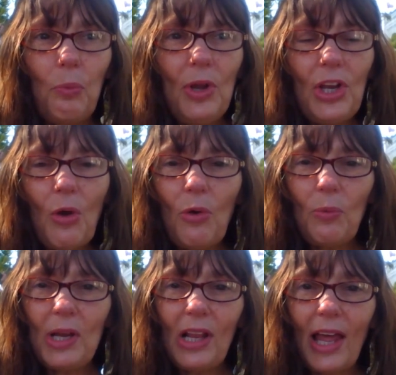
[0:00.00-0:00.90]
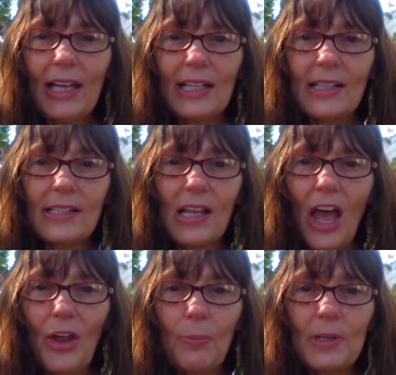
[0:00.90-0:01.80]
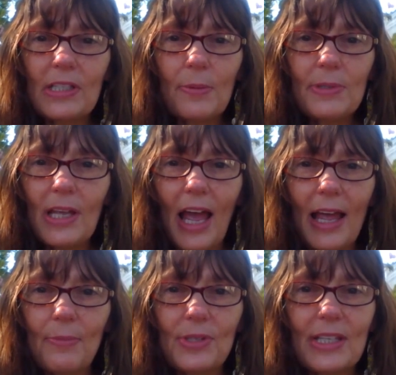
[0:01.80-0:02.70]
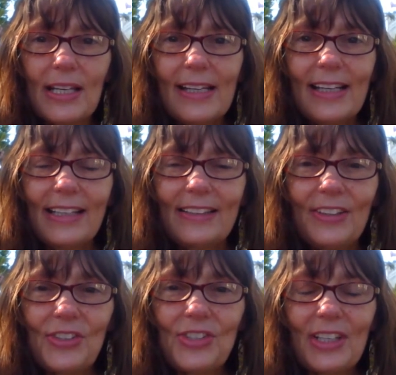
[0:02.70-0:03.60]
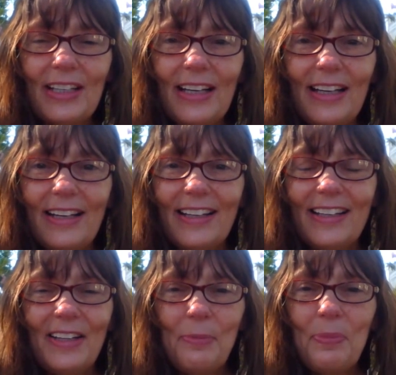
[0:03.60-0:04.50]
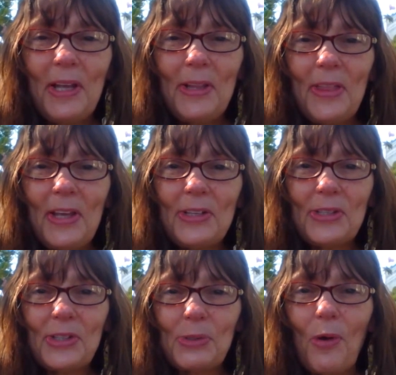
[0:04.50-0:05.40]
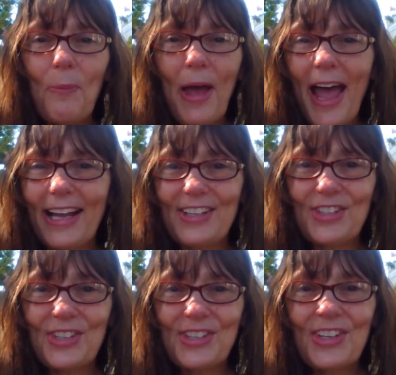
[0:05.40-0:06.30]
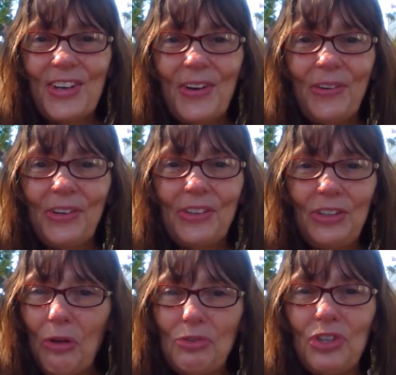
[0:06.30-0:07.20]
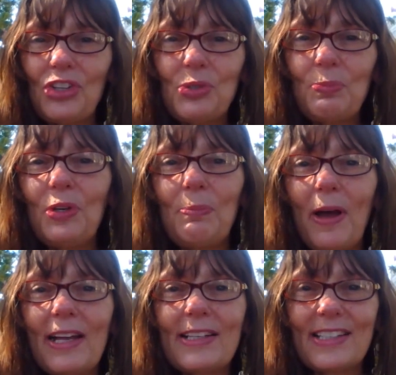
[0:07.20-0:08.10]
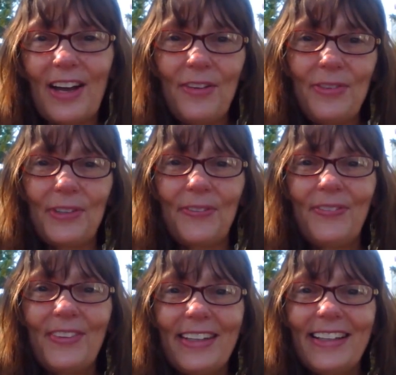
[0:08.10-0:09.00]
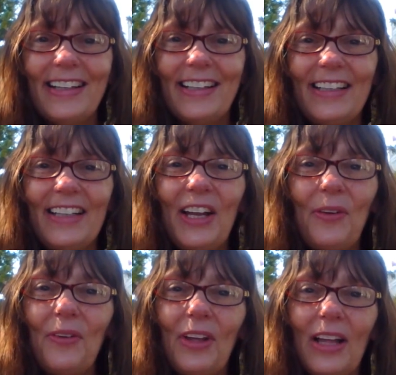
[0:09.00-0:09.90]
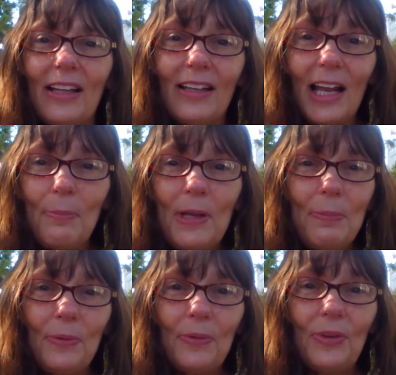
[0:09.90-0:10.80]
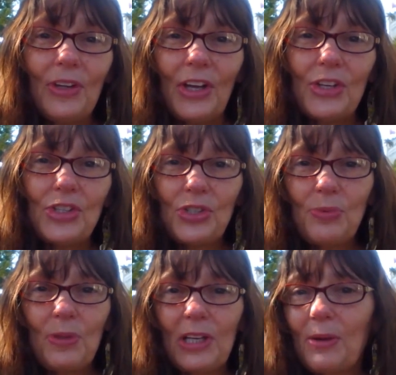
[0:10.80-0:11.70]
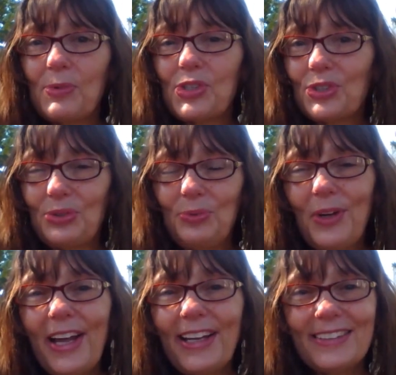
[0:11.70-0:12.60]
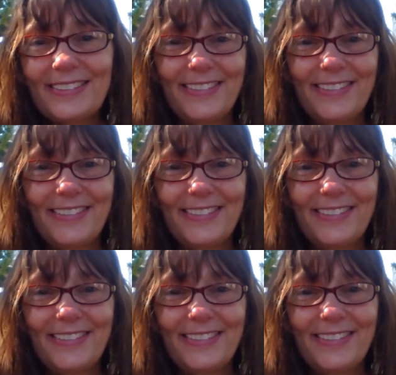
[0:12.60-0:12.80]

we know what we like and desire, but sometimes there's big things in small packages where you don't judge a book by its cover. You know, a lot of people assume that I'm a certain way.